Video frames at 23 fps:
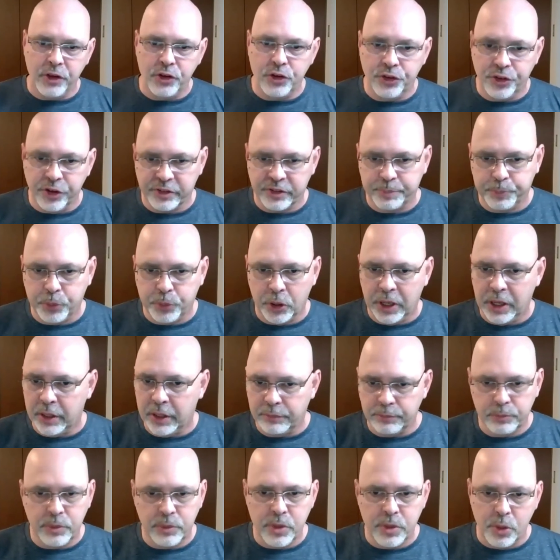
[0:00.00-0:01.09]
and you just put
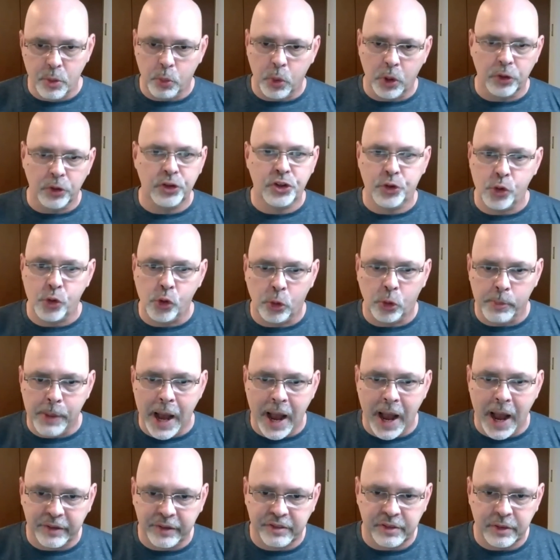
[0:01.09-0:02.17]
in the word
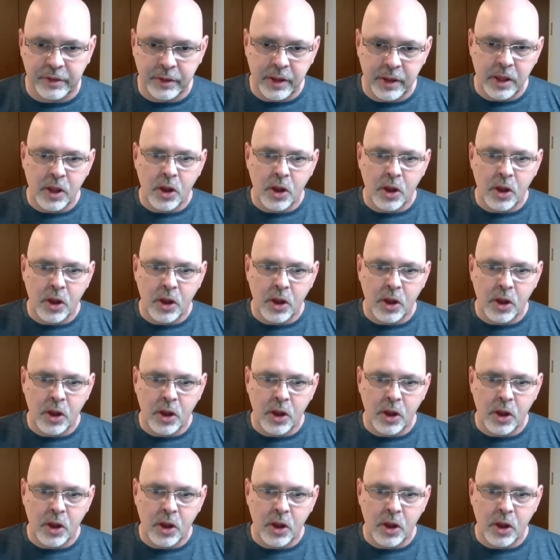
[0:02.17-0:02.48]
toolbox.